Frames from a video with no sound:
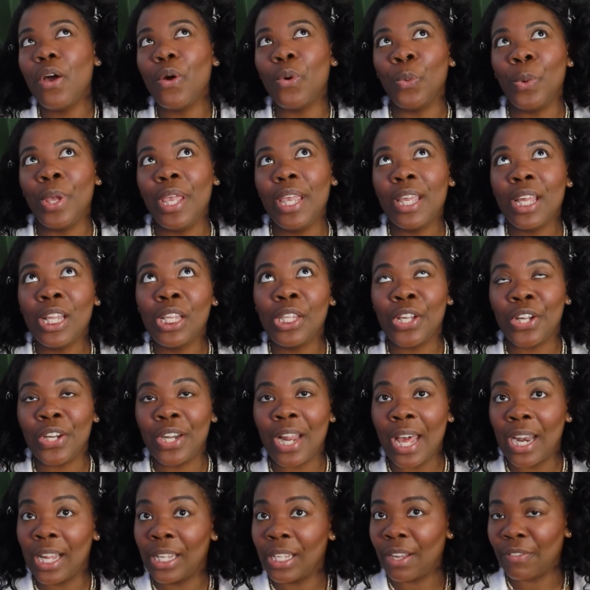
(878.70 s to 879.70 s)
we can learn
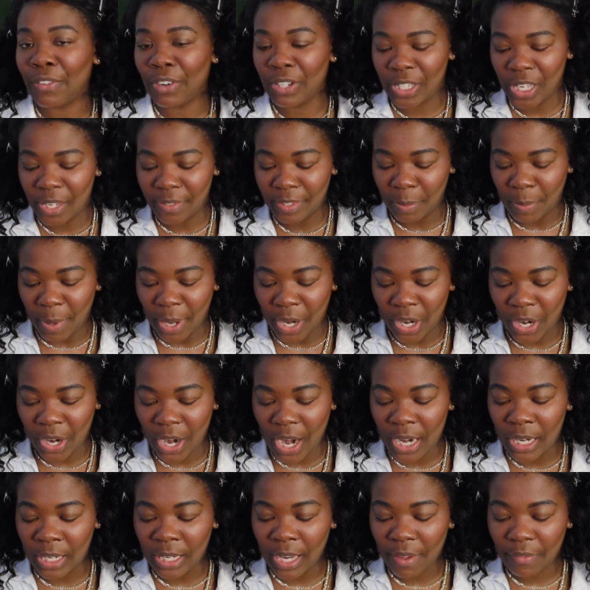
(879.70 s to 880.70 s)
how to love ourselves better,
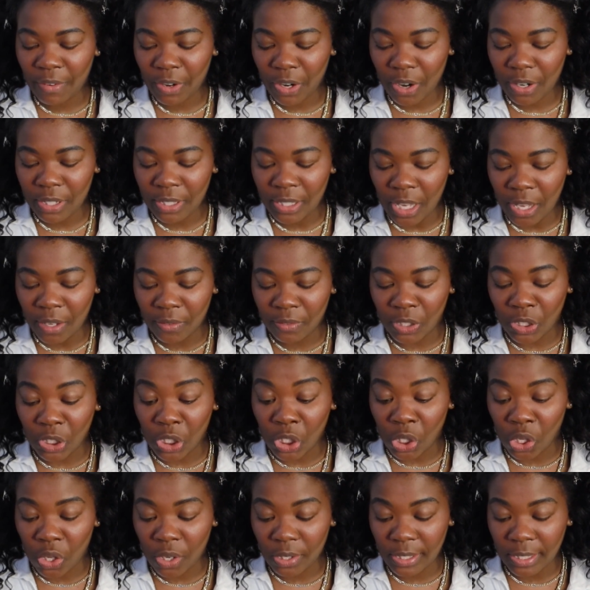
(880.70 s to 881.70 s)
and loving ourselves
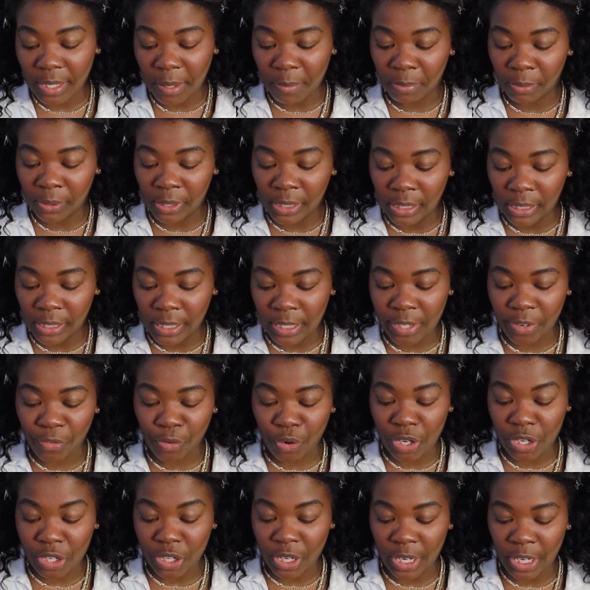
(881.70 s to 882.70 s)
looks completely
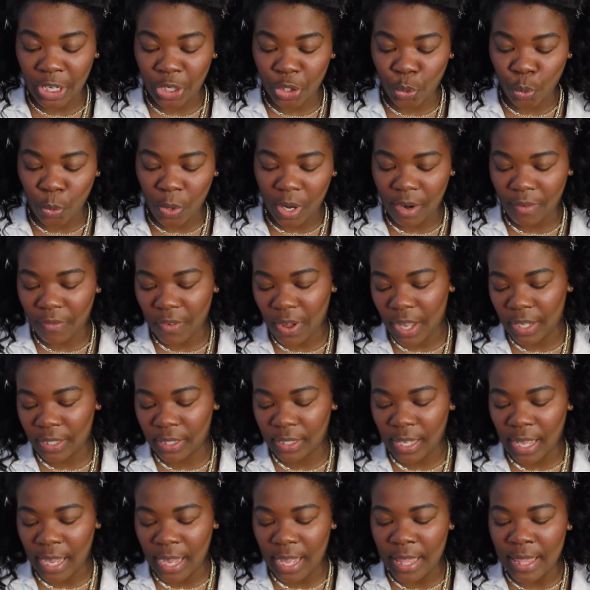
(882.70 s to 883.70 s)
different to each one of us,
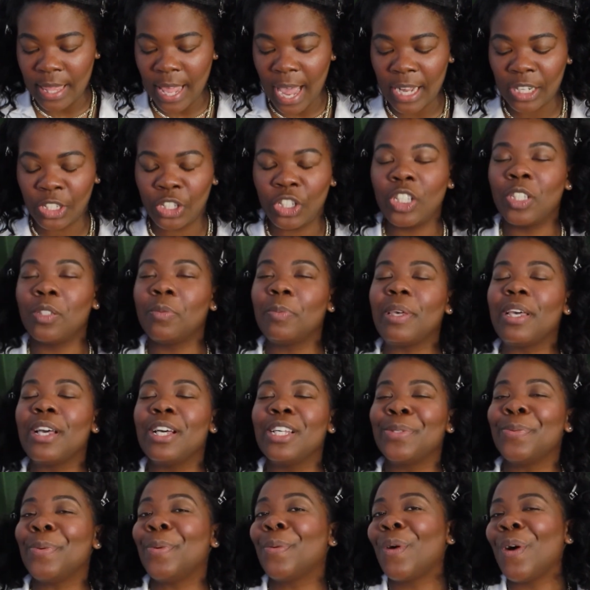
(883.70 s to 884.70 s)
and that's just
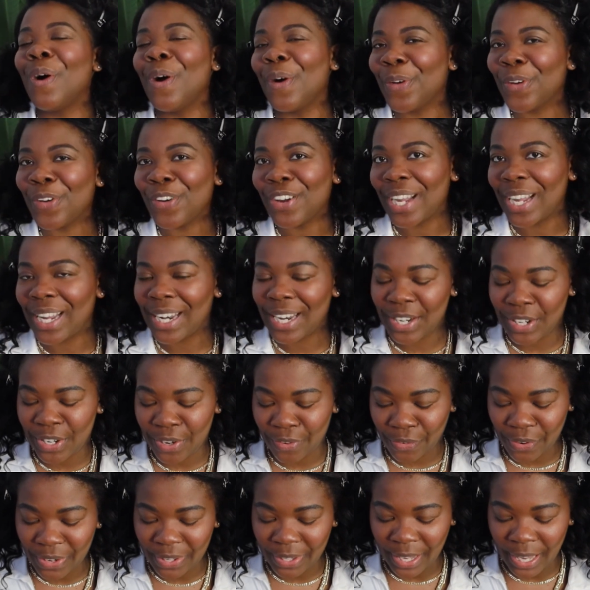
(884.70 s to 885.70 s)
because we were all created
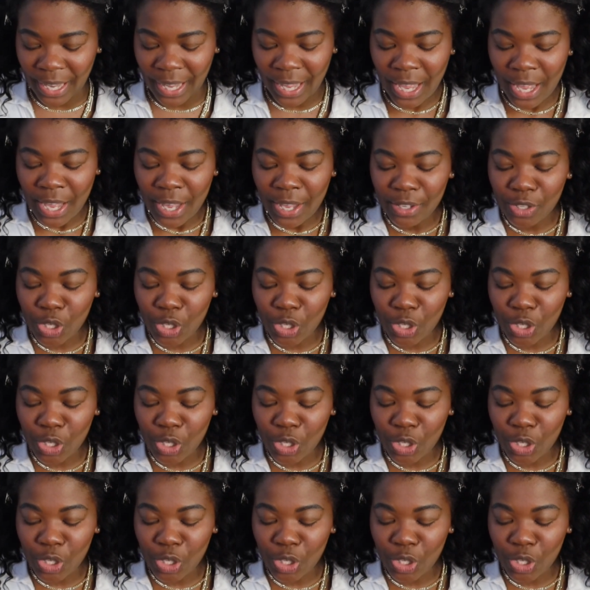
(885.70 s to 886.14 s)
differently.